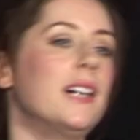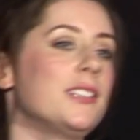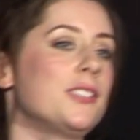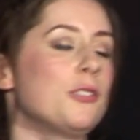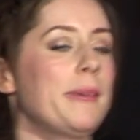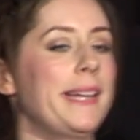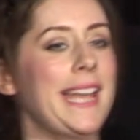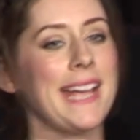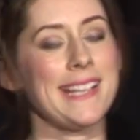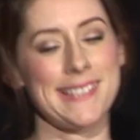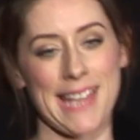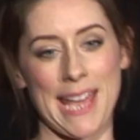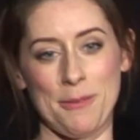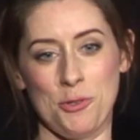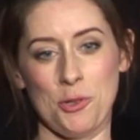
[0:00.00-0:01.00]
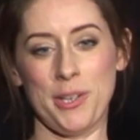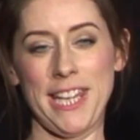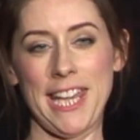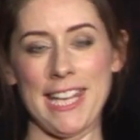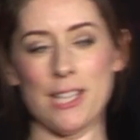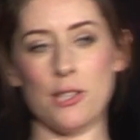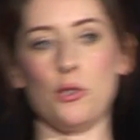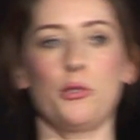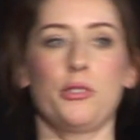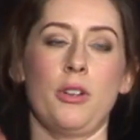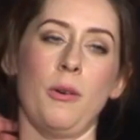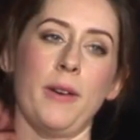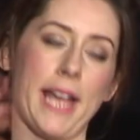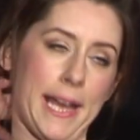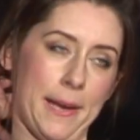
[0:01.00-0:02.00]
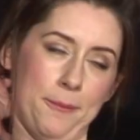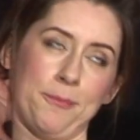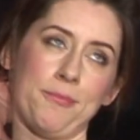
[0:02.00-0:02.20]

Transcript: So my next game, do you want to hear it good? Okay.